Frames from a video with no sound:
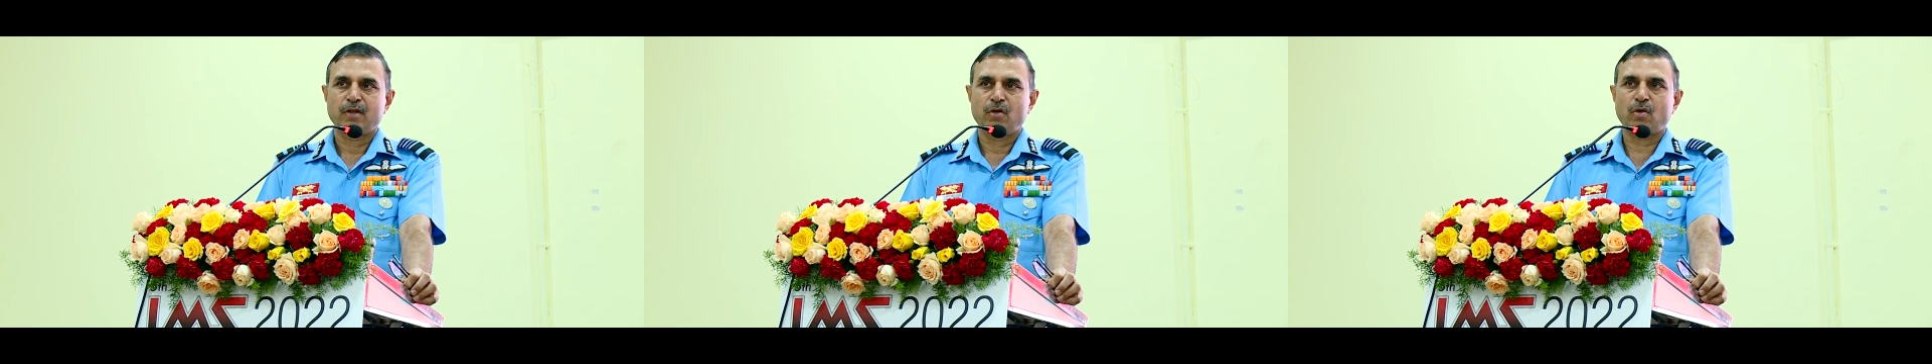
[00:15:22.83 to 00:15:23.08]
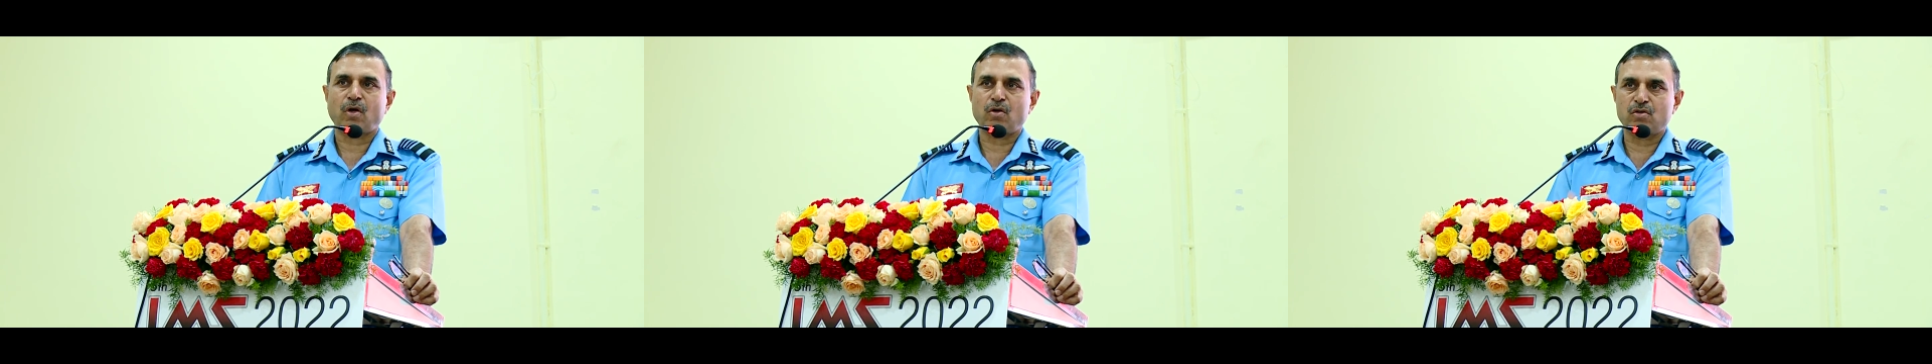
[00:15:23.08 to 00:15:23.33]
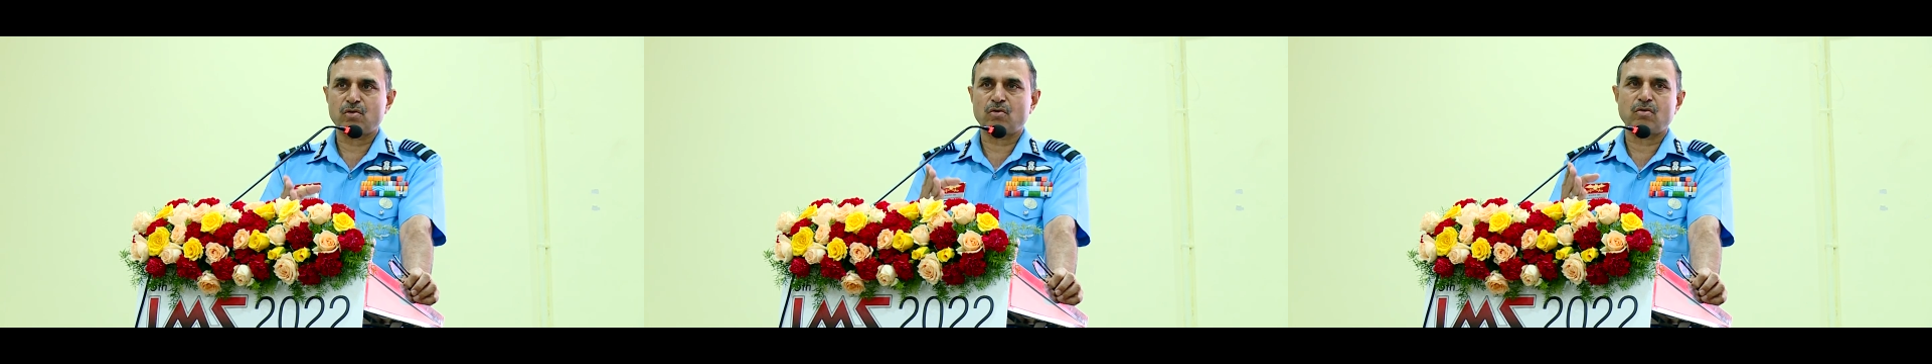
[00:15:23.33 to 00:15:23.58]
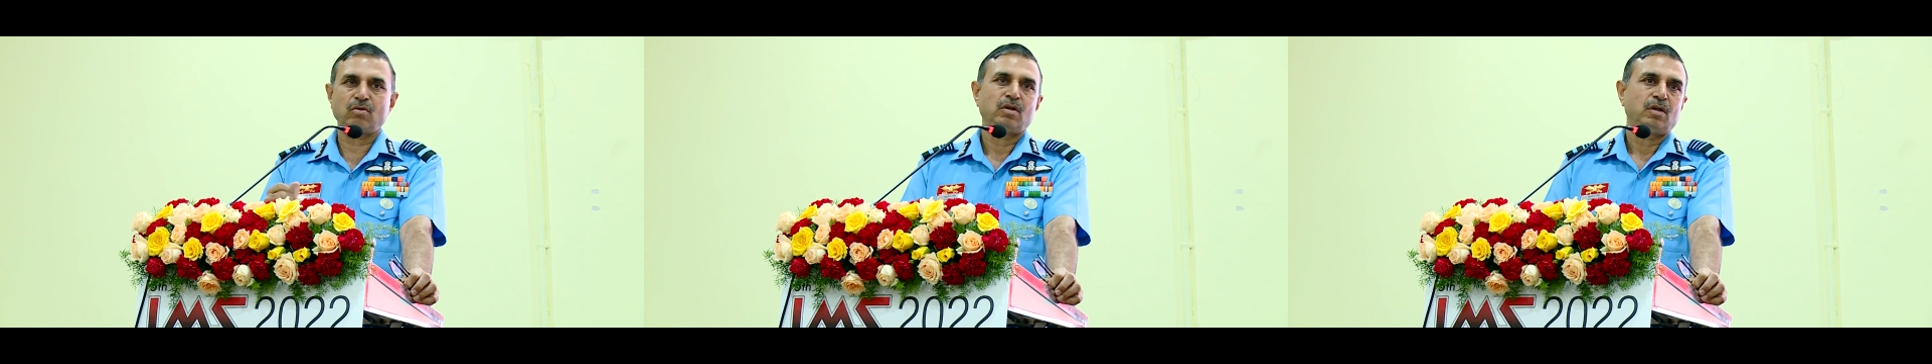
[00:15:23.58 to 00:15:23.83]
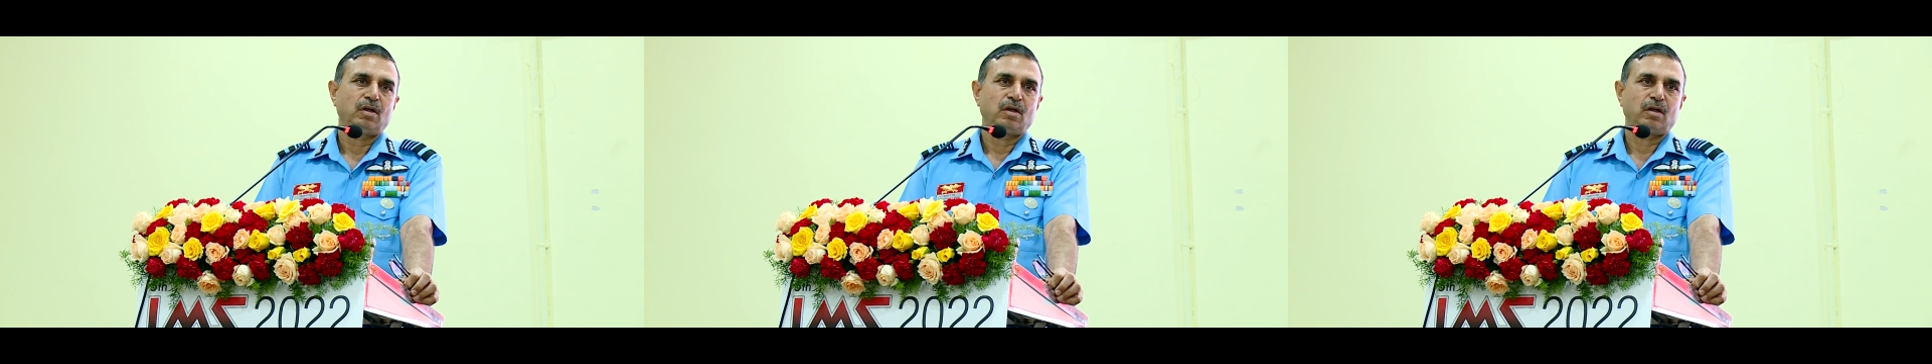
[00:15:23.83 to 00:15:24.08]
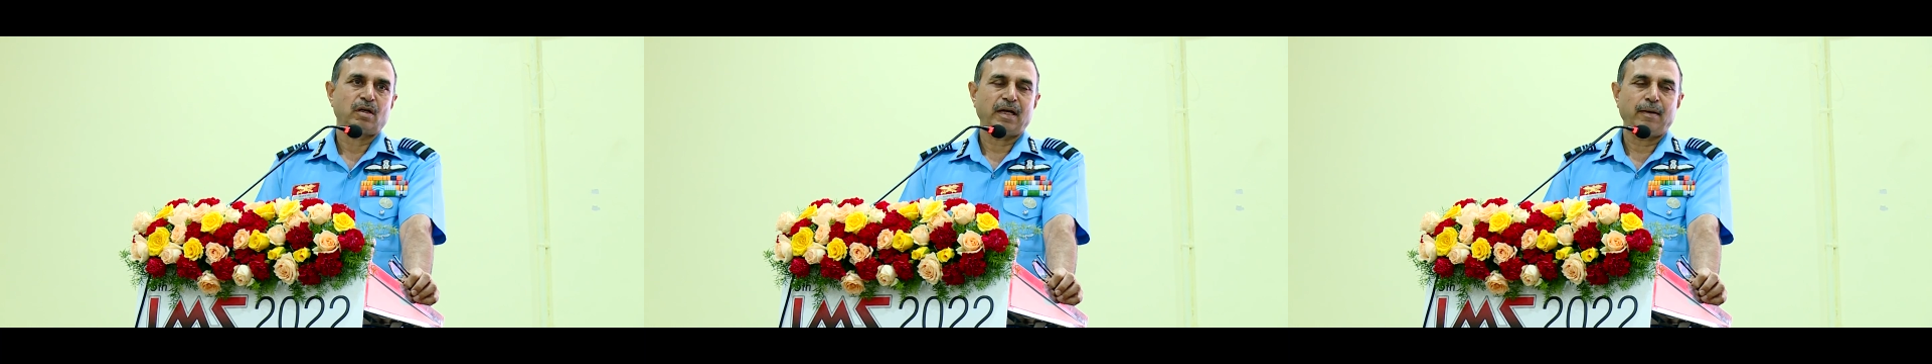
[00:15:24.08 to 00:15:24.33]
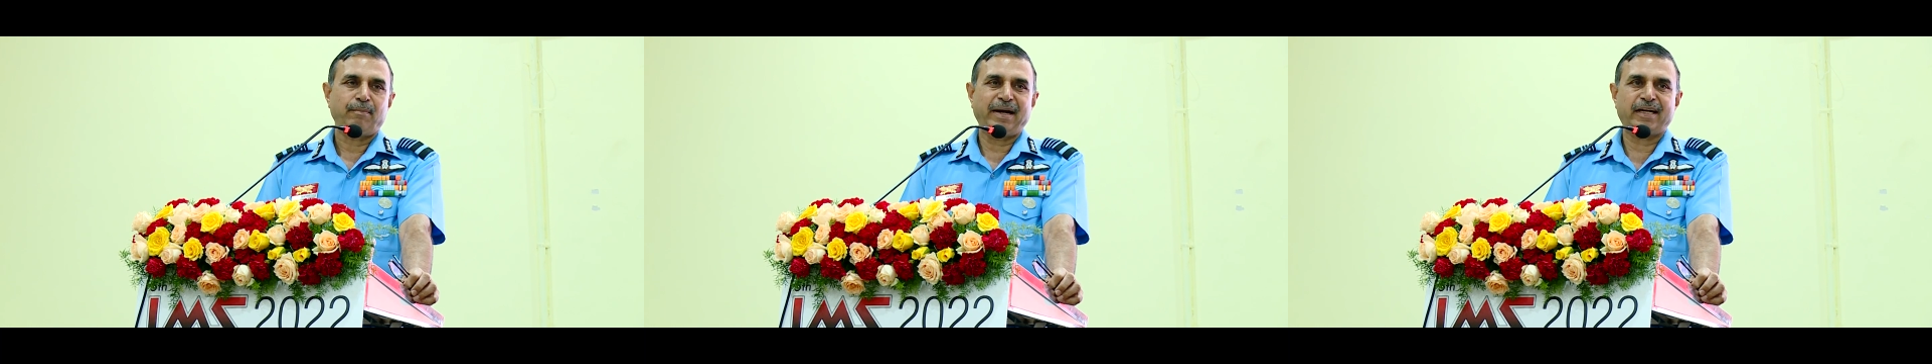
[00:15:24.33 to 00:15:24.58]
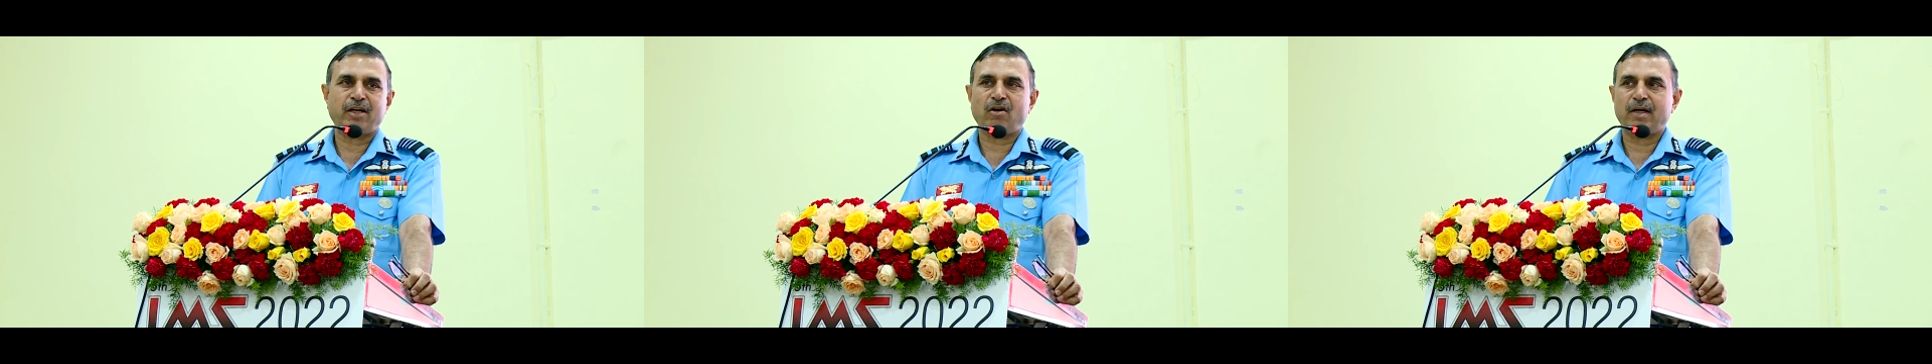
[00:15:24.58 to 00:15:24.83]
You are also
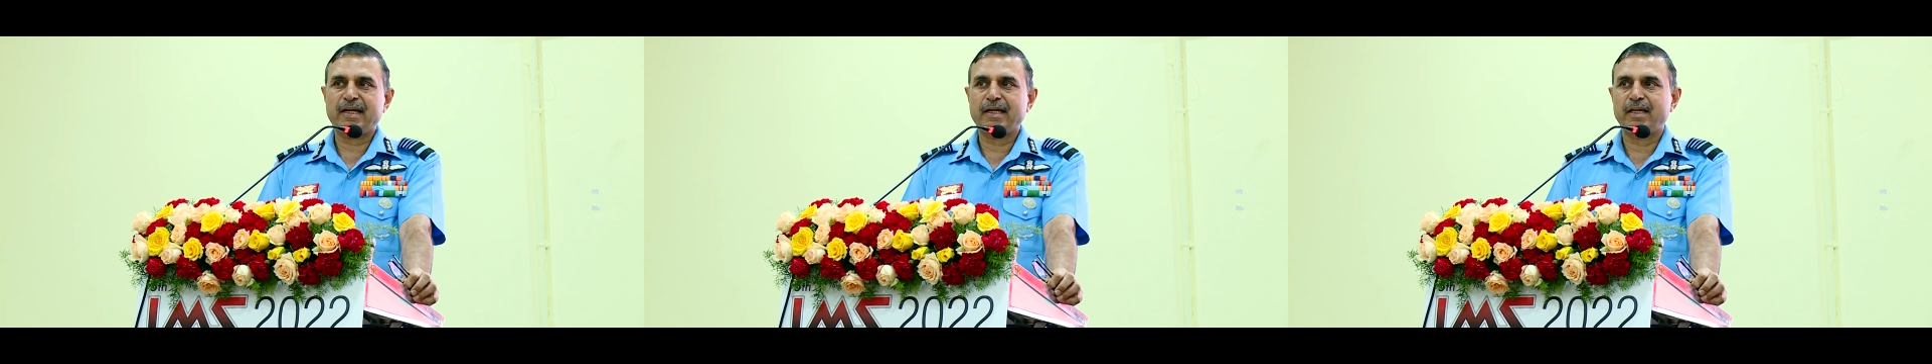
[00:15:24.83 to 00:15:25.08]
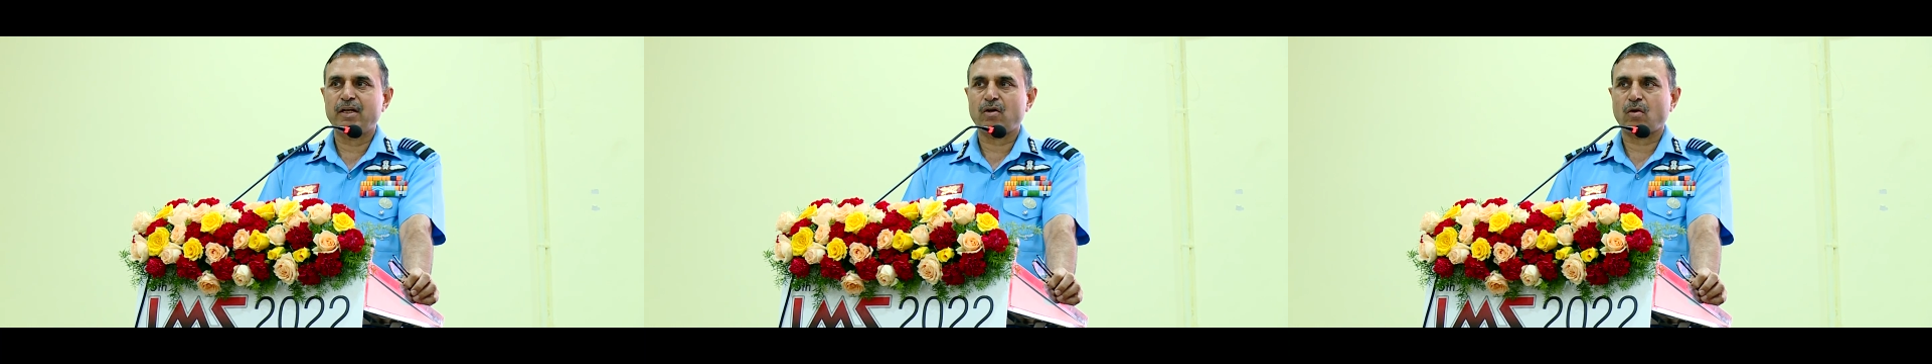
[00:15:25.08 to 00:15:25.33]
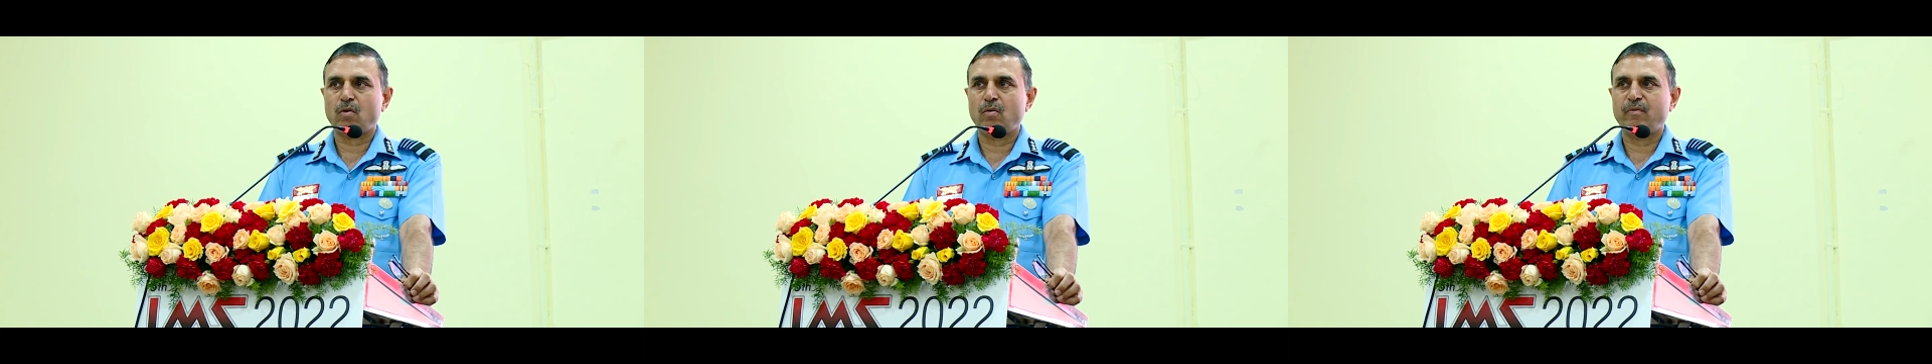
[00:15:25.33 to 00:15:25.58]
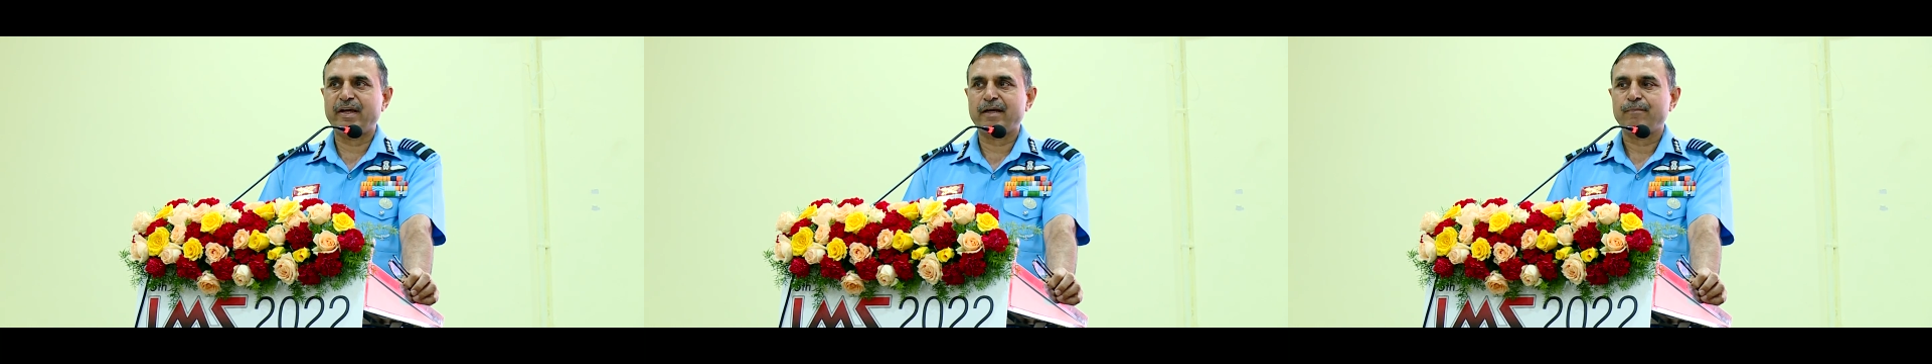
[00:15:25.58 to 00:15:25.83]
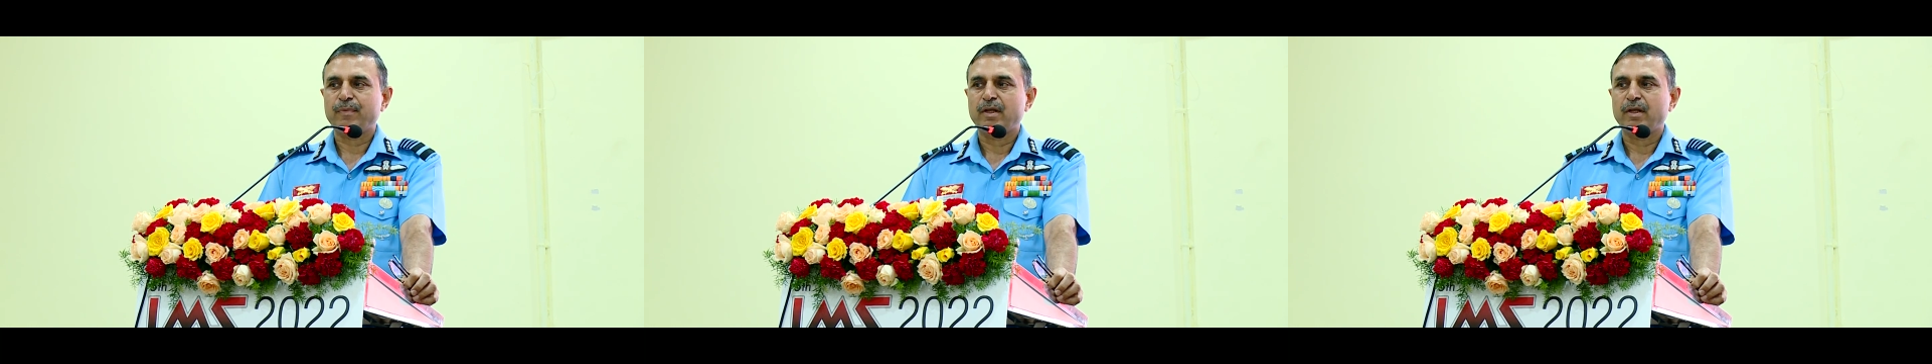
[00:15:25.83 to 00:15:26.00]
patriotic in your own way,